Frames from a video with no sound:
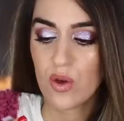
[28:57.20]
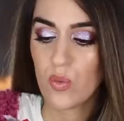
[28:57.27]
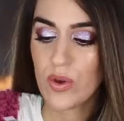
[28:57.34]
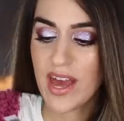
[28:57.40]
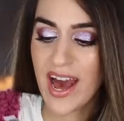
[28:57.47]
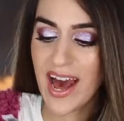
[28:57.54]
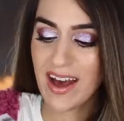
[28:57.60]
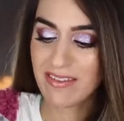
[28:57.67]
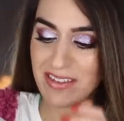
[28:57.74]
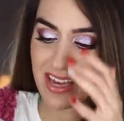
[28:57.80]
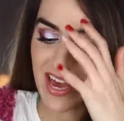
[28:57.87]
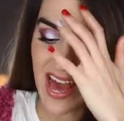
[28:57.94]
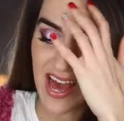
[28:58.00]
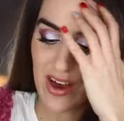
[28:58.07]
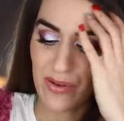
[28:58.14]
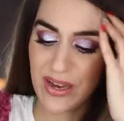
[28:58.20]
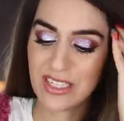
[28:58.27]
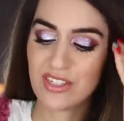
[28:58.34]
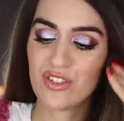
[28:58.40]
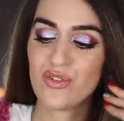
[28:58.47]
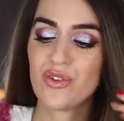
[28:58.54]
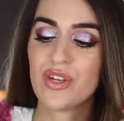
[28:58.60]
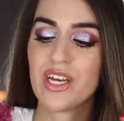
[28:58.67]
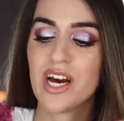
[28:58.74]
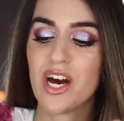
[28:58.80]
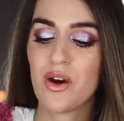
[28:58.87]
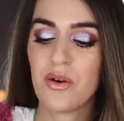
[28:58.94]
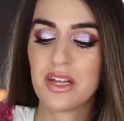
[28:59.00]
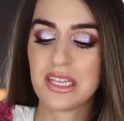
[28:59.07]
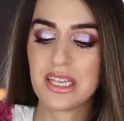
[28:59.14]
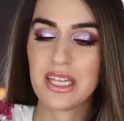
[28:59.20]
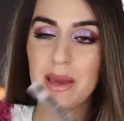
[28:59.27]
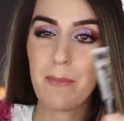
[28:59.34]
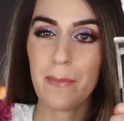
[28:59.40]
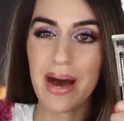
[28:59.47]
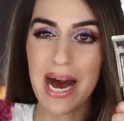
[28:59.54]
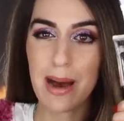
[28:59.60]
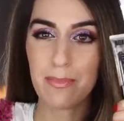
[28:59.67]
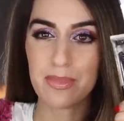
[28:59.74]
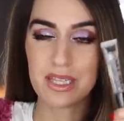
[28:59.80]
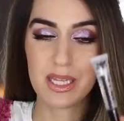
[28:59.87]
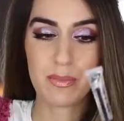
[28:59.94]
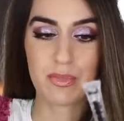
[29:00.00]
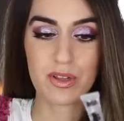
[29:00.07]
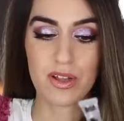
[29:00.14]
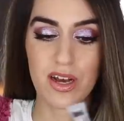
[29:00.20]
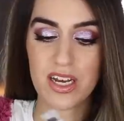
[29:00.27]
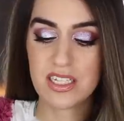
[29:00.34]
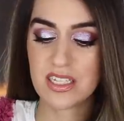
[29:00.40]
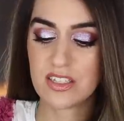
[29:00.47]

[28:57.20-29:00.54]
We have the AOA Studio Lip Pop Lip Gloss.